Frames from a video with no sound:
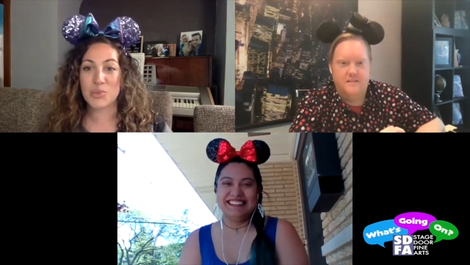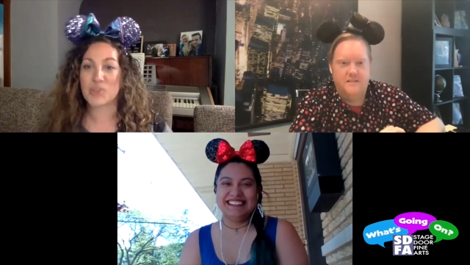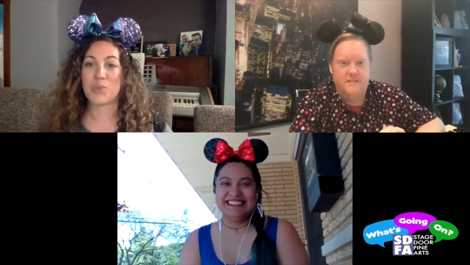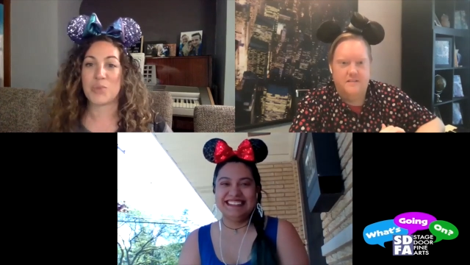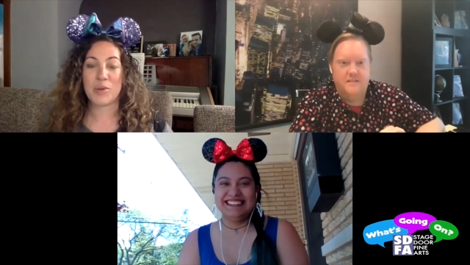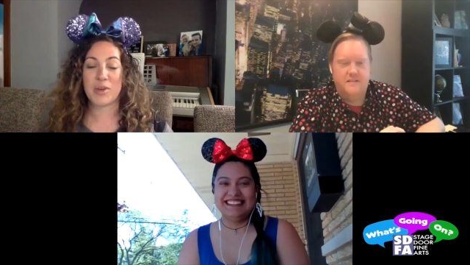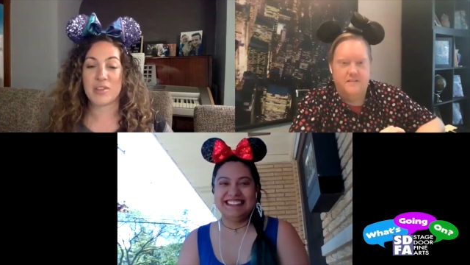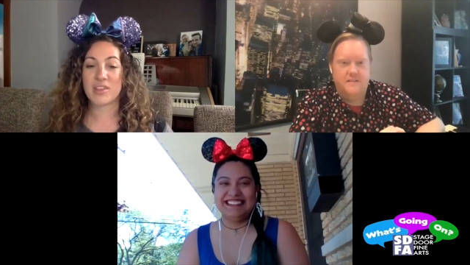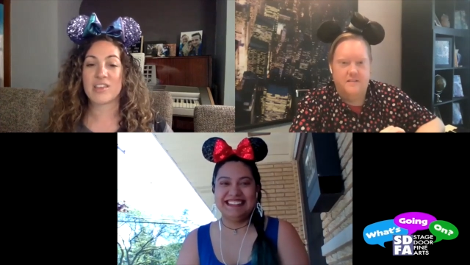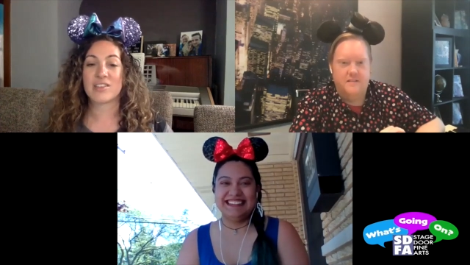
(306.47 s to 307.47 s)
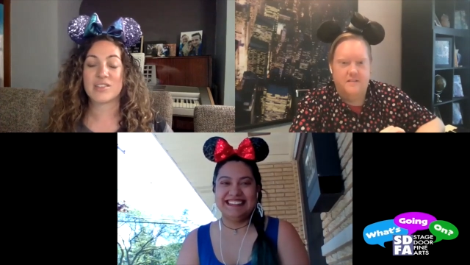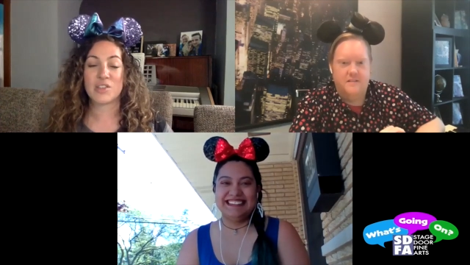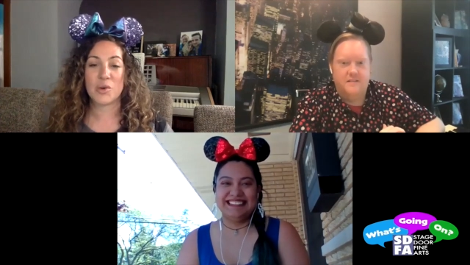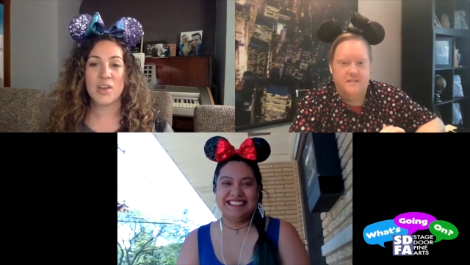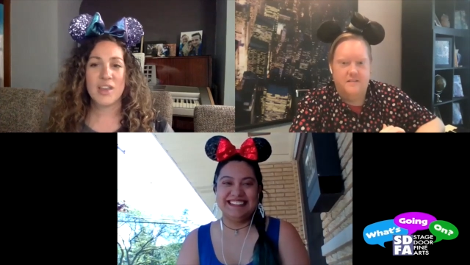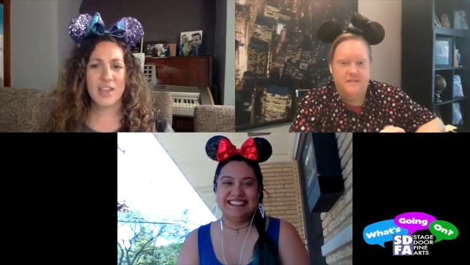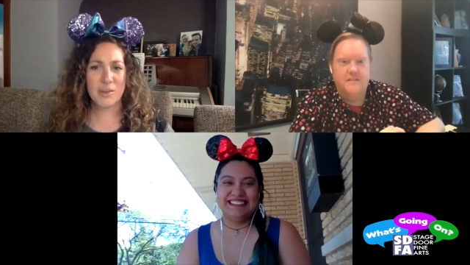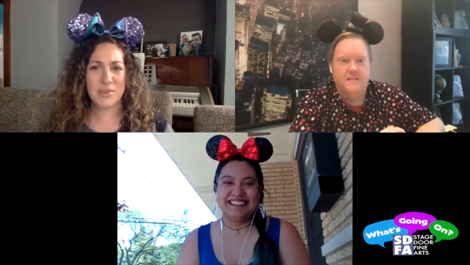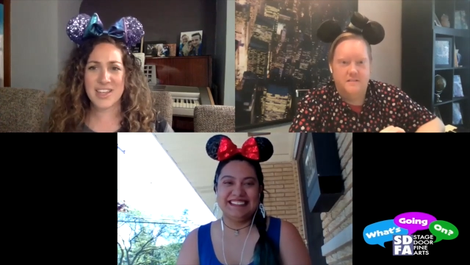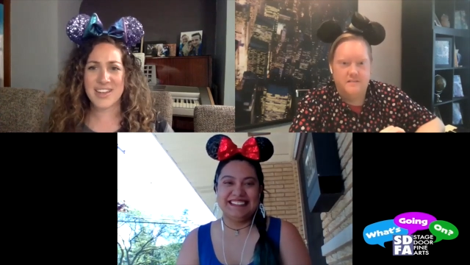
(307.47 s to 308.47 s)
Speaker 1: smart about things so it
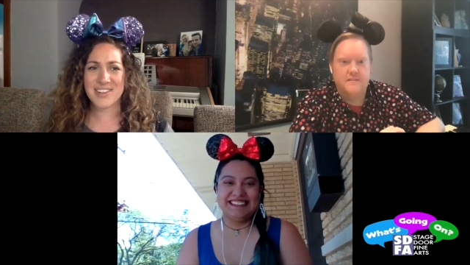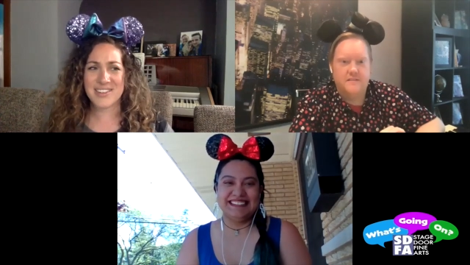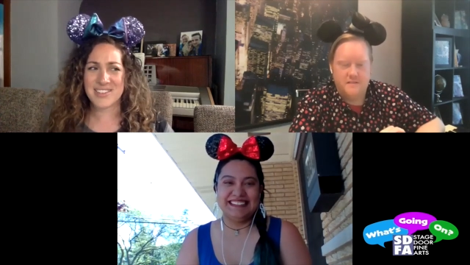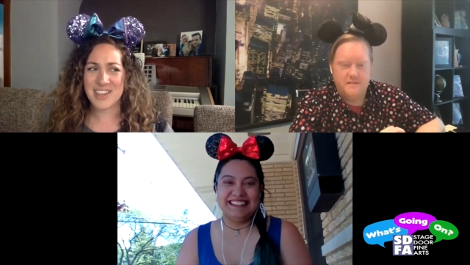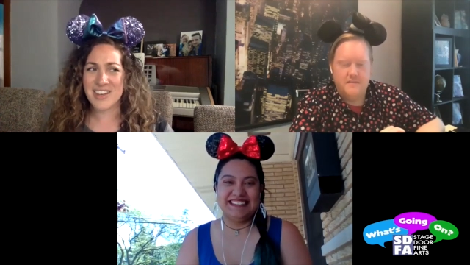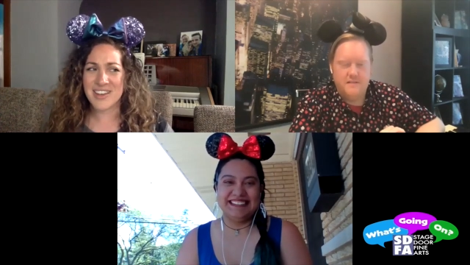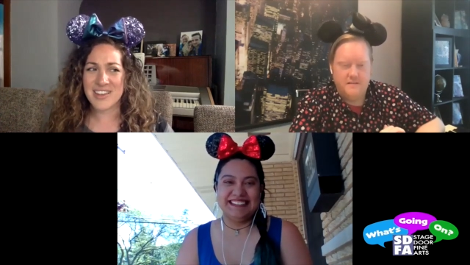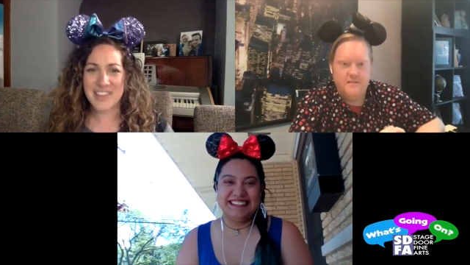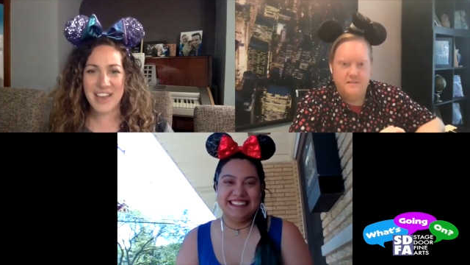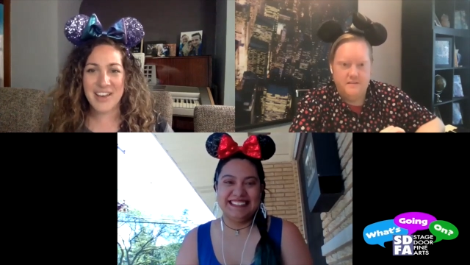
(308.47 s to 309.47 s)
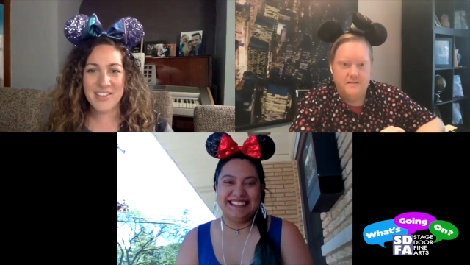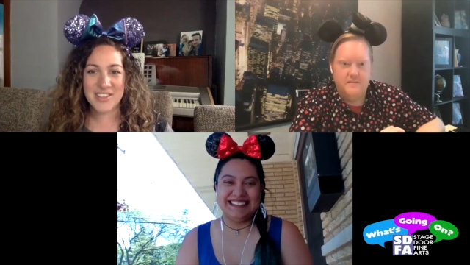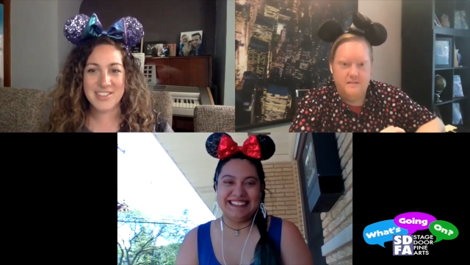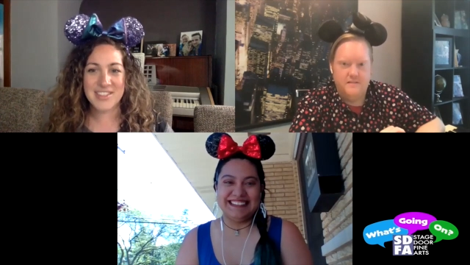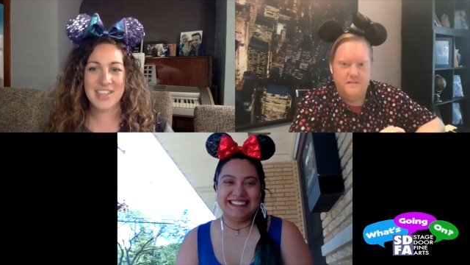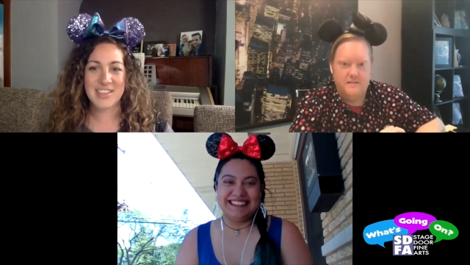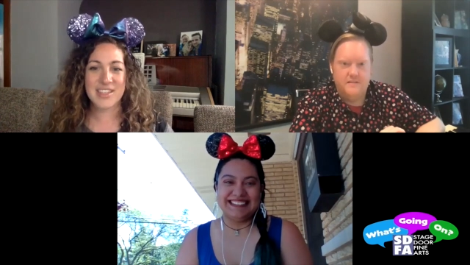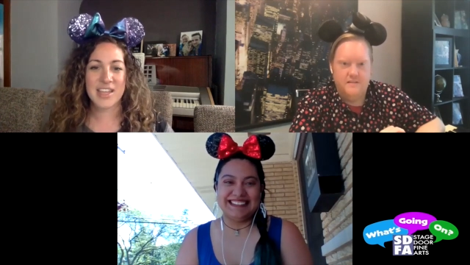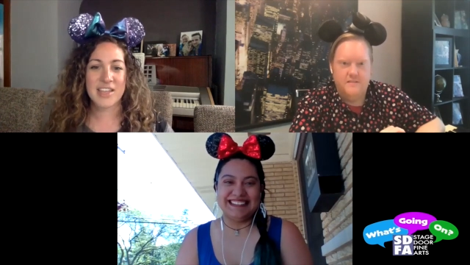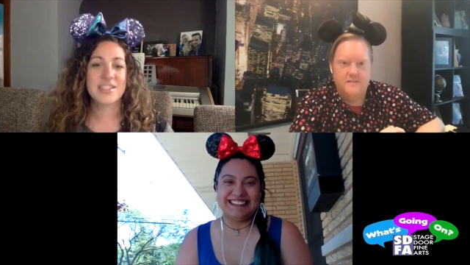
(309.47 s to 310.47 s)
was like duh yeah this is like the
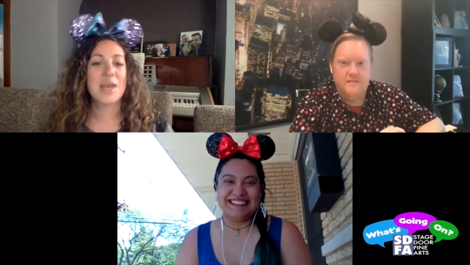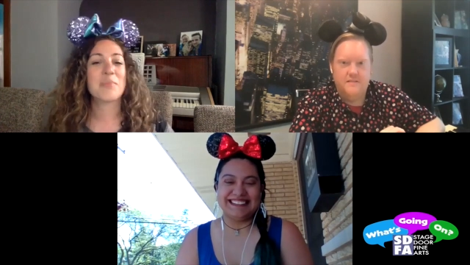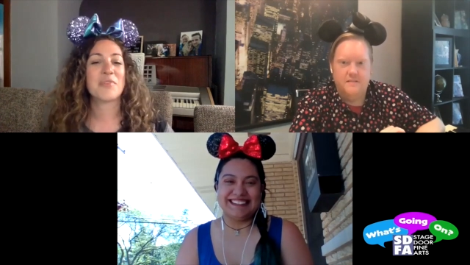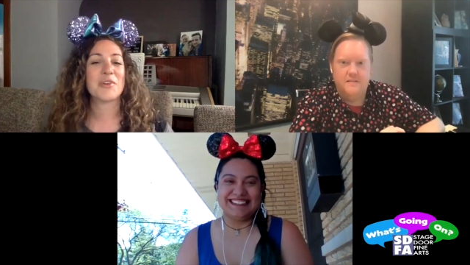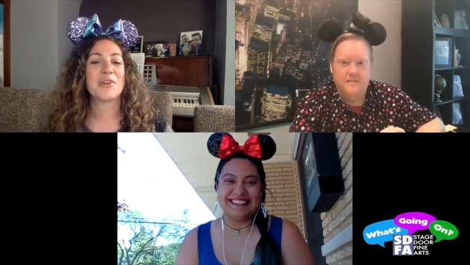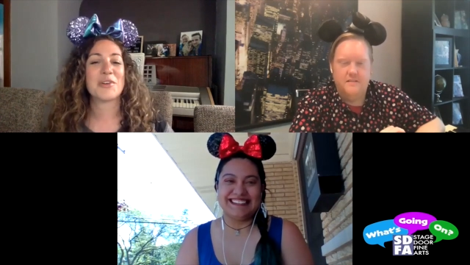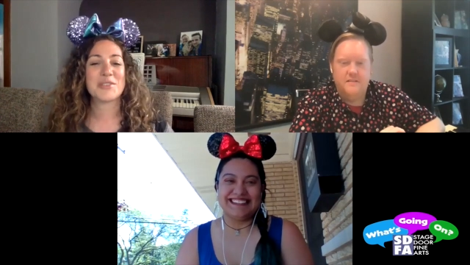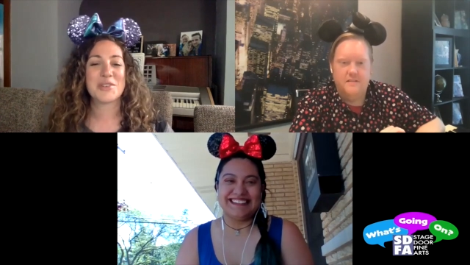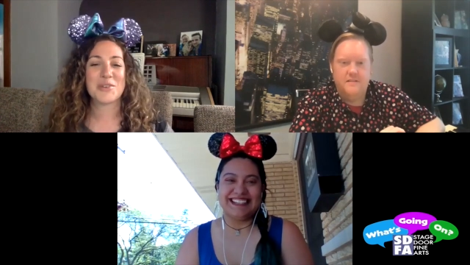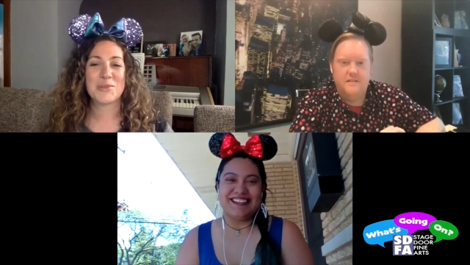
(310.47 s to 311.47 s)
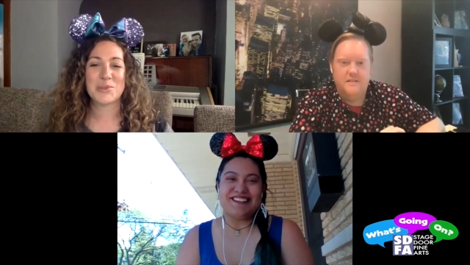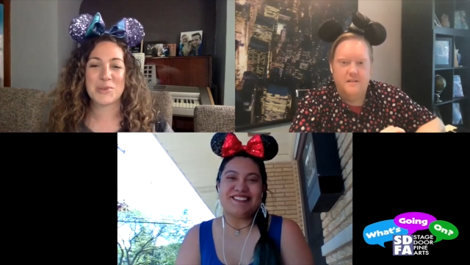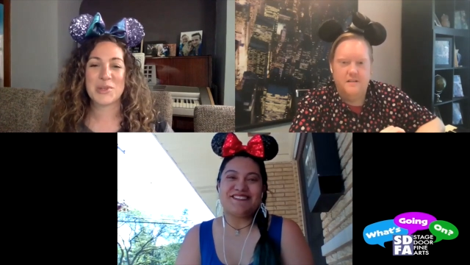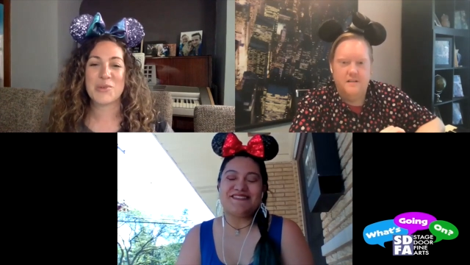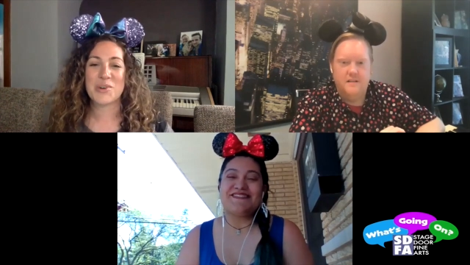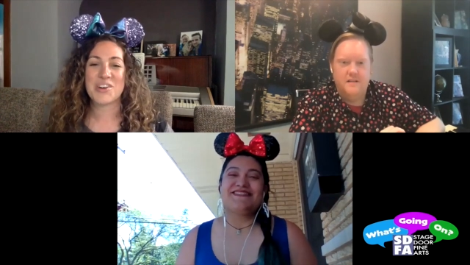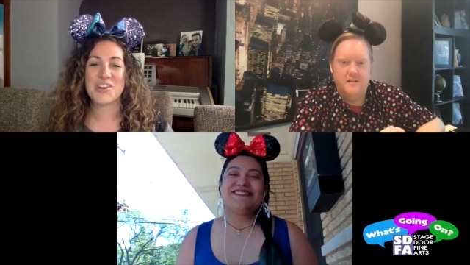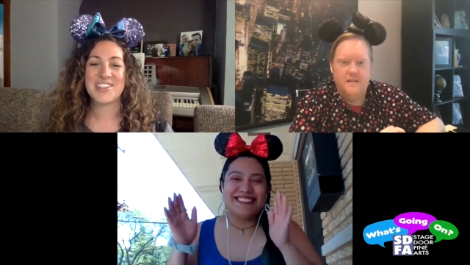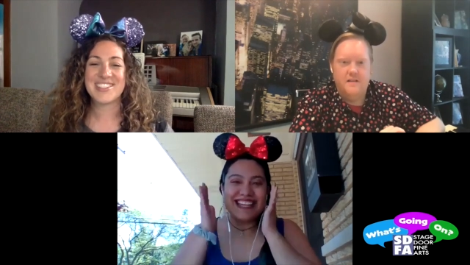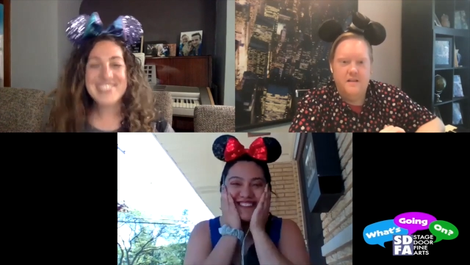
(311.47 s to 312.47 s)
next step for her so it was Aww,
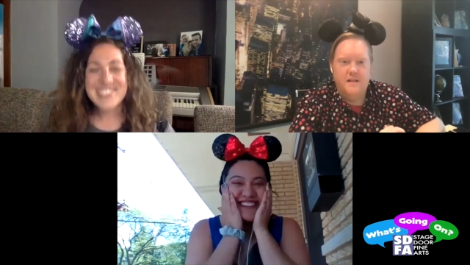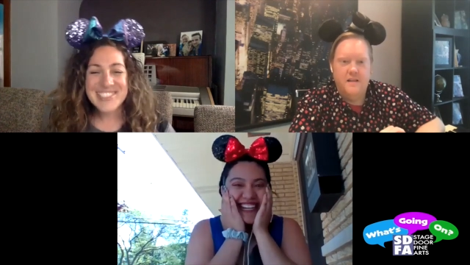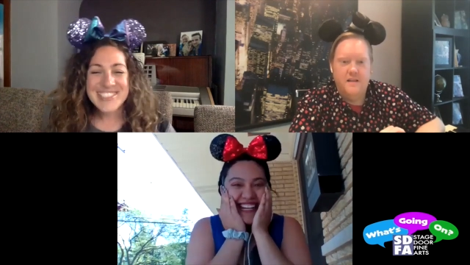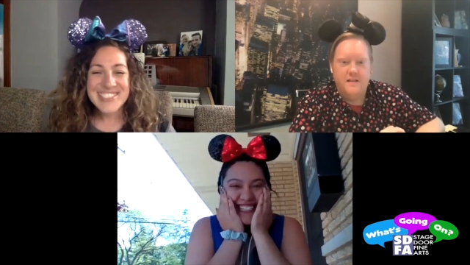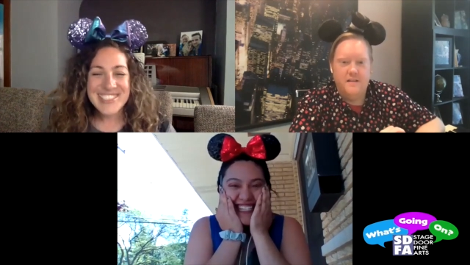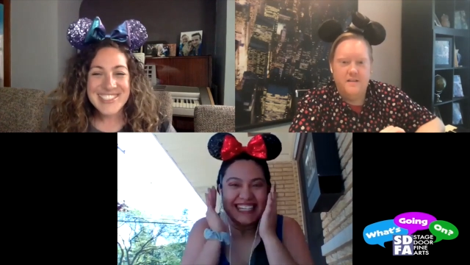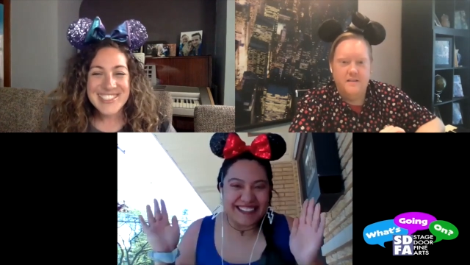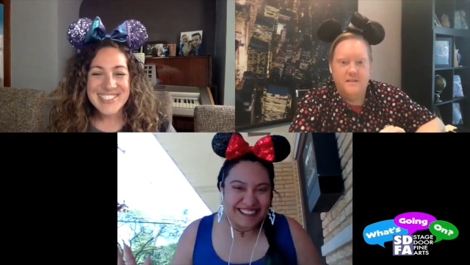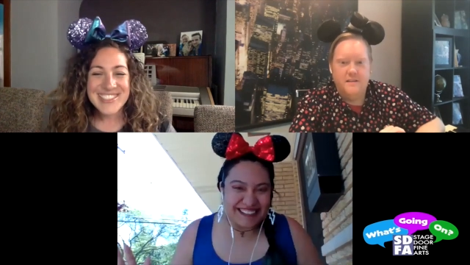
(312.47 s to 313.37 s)
Speaker 2: that's really nice to hear